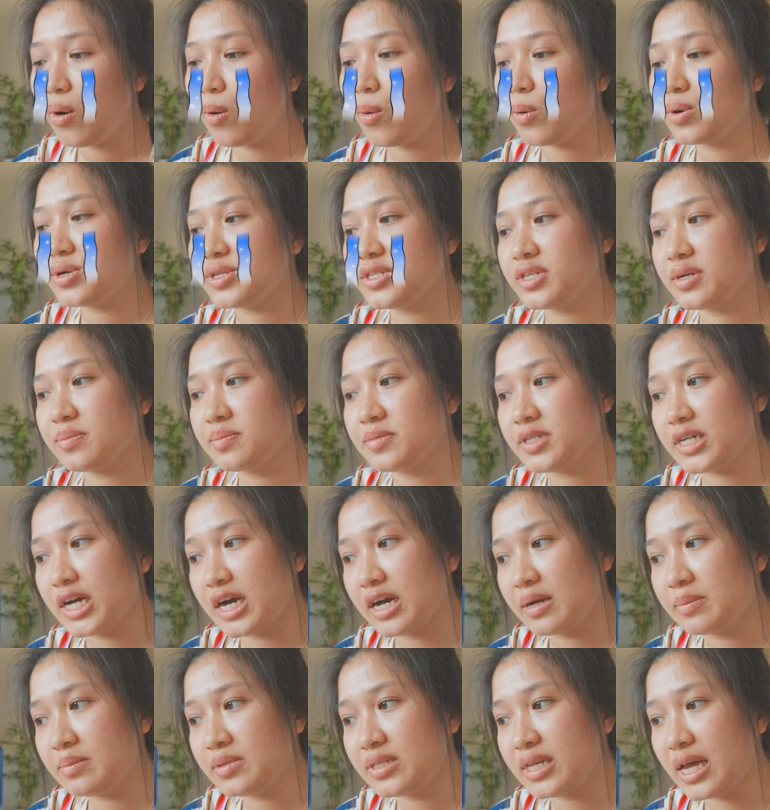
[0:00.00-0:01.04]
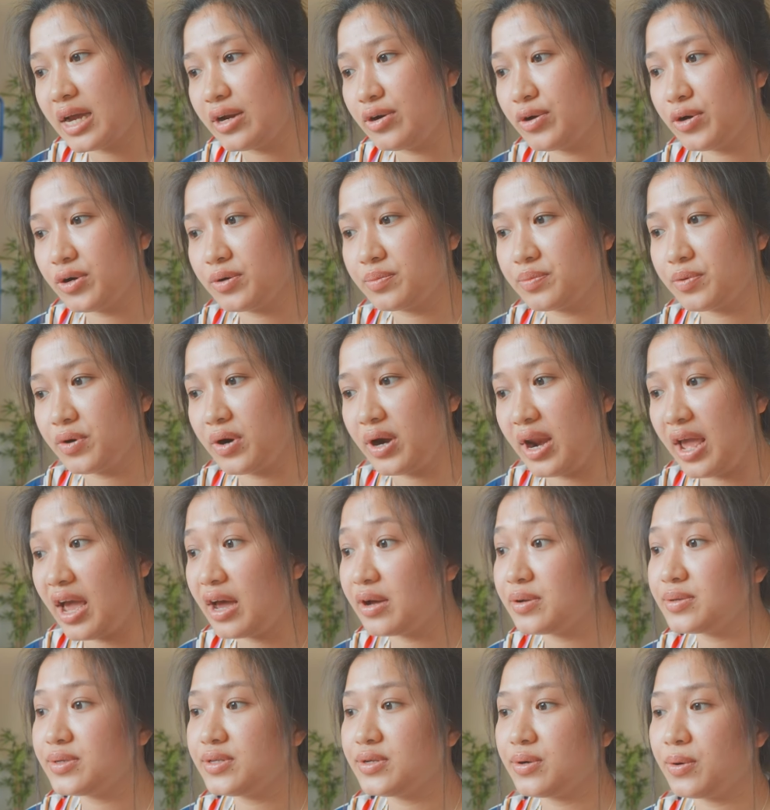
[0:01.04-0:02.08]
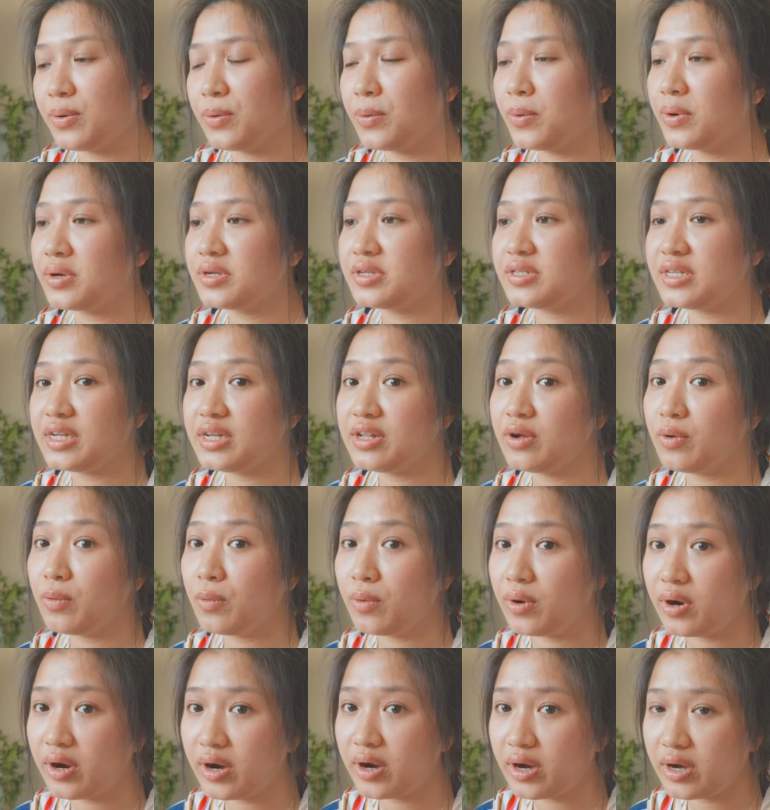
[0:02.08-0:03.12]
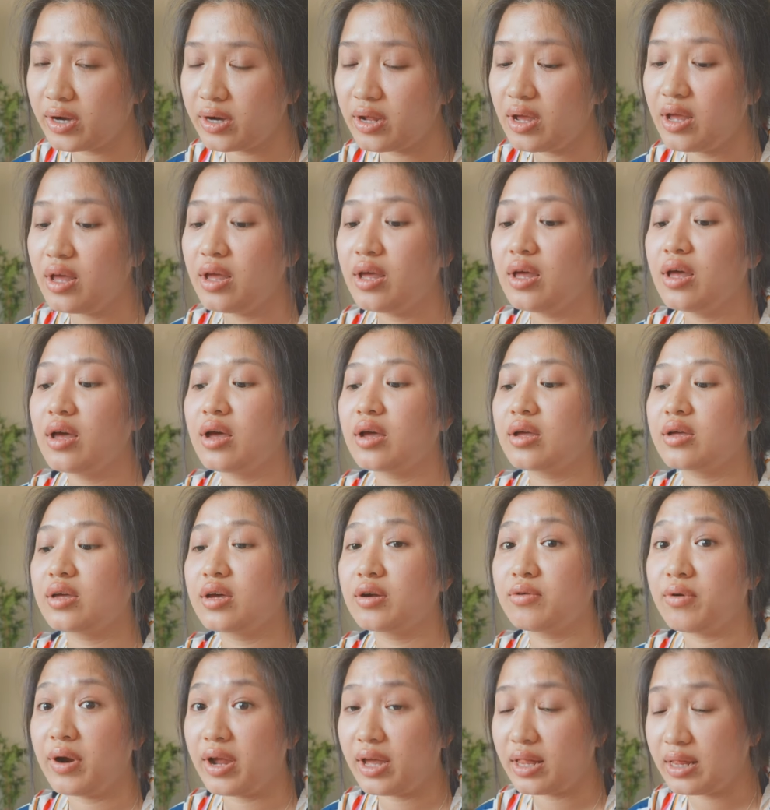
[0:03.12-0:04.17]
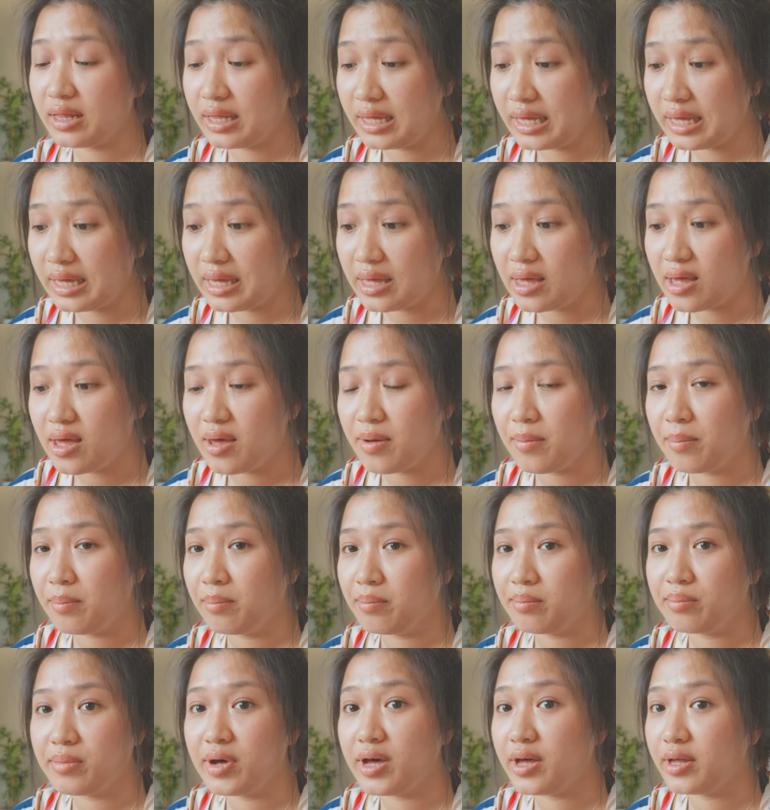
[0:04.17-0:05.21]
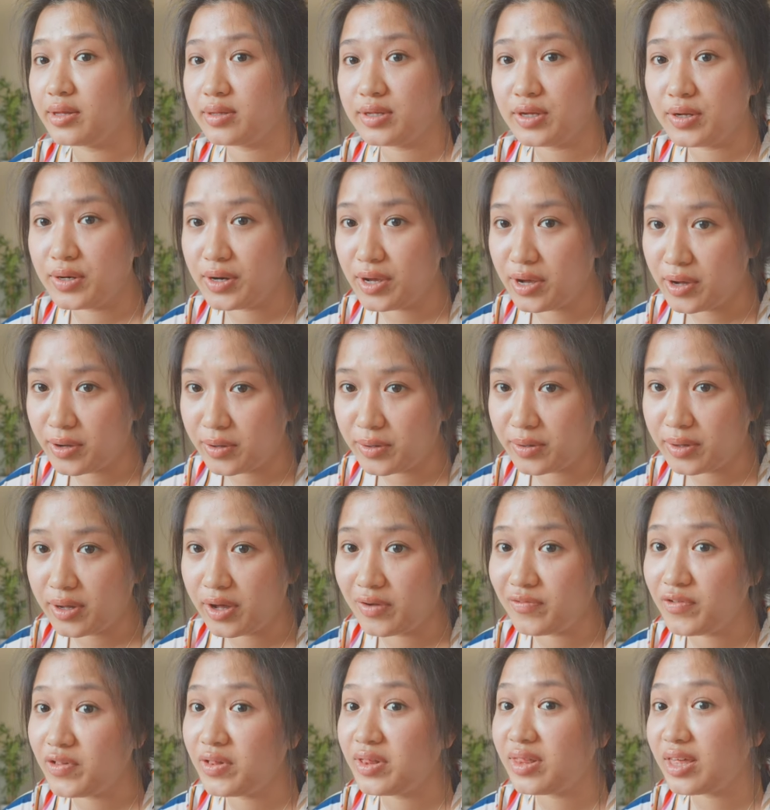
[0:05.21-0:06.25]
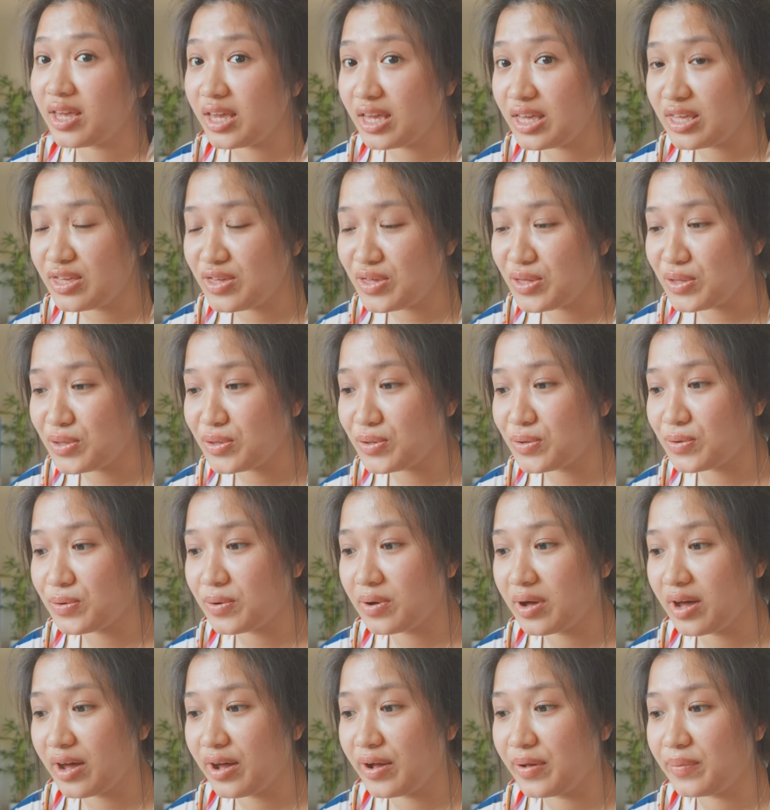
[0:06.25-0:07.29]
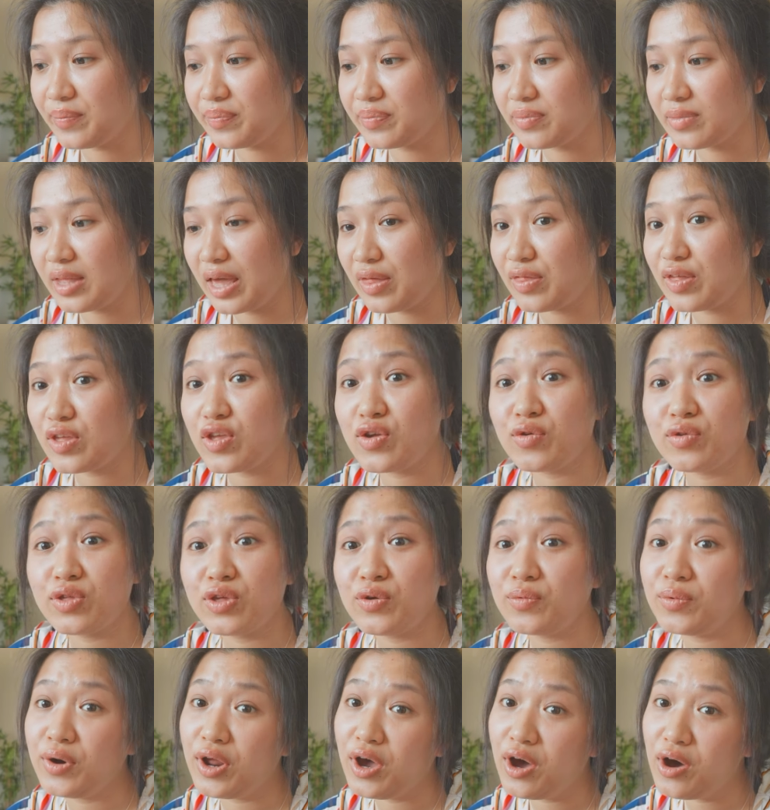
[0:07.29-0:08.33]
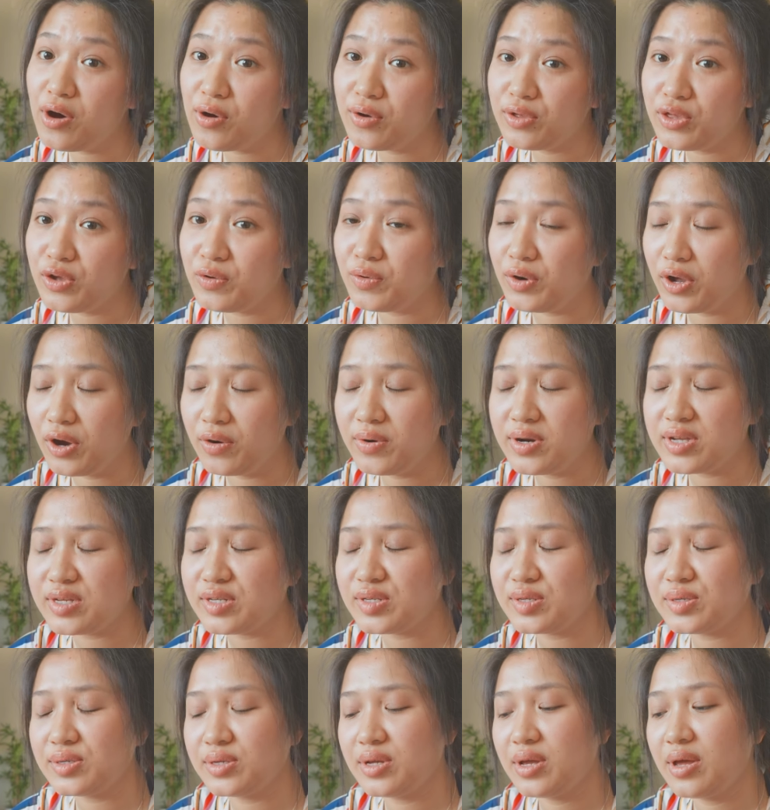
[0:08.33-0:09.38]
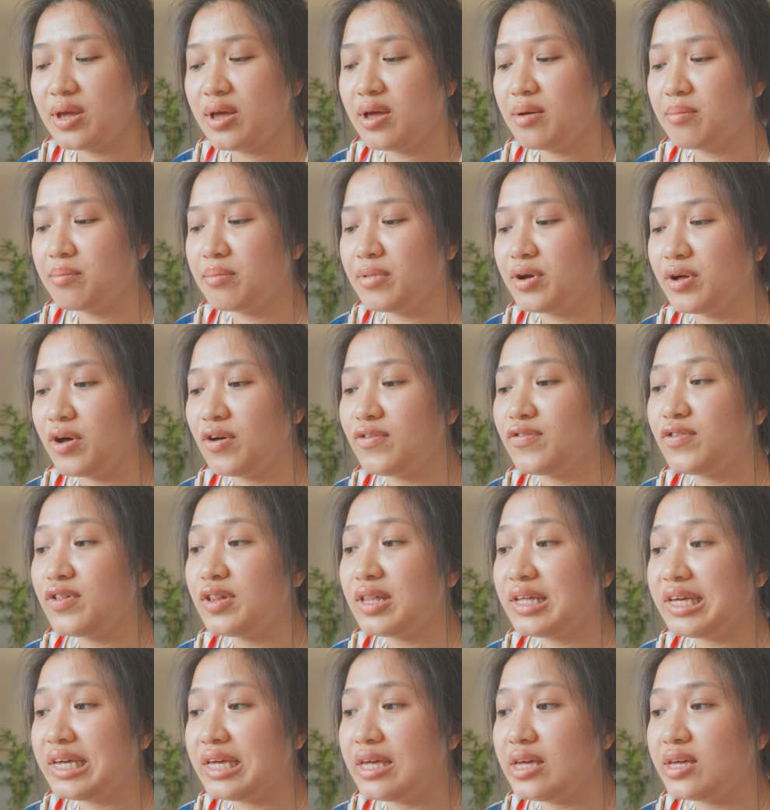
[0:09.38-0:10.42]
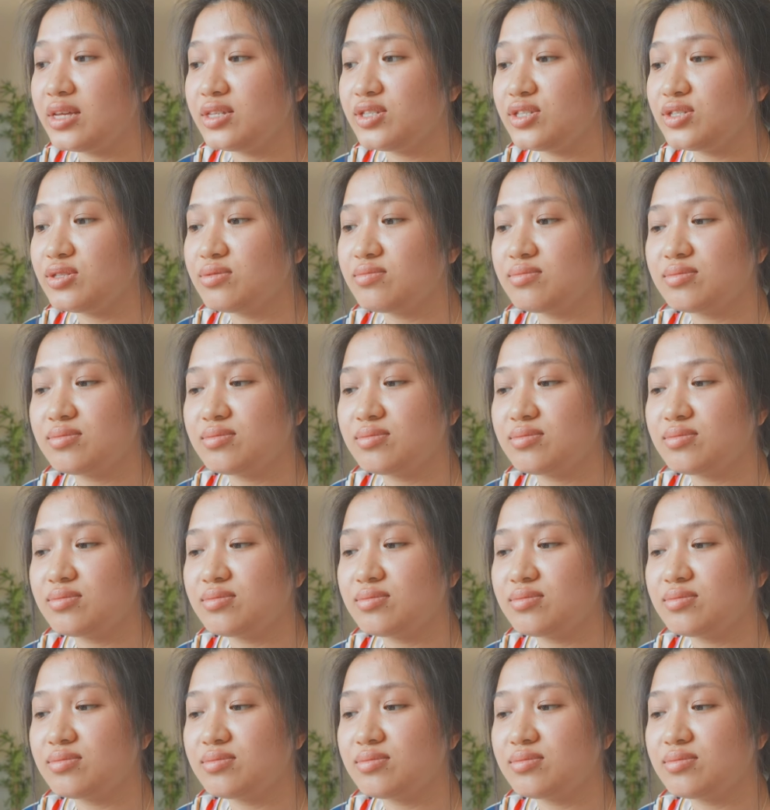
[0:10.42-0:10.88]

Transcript: or sometimes I don't pronounce or say a word correctly but you know hopefully you uh, I think you, you know you notice but hopefully it